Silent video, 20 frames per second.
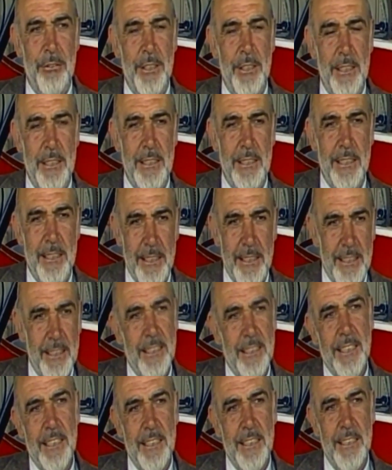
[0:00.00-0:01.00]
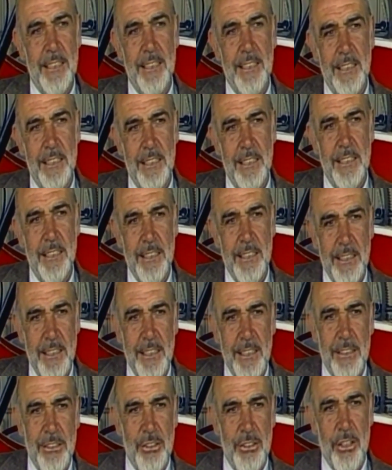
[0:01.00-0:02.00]
reading everything from Joyce
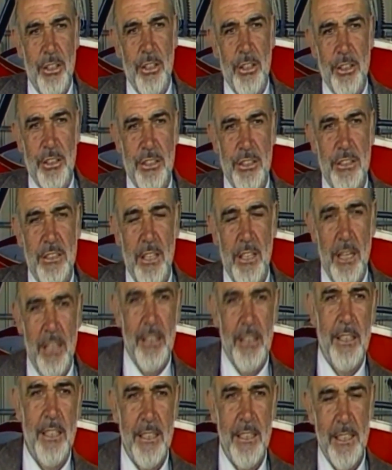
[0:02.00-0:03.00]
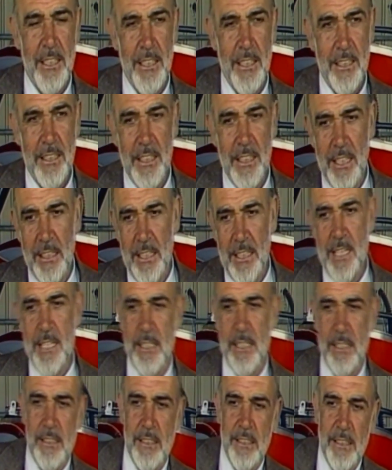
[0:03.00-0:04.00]
to Proust. But his
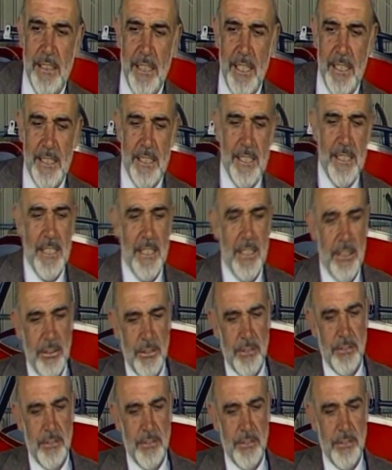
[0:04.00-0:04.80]
street smarts remained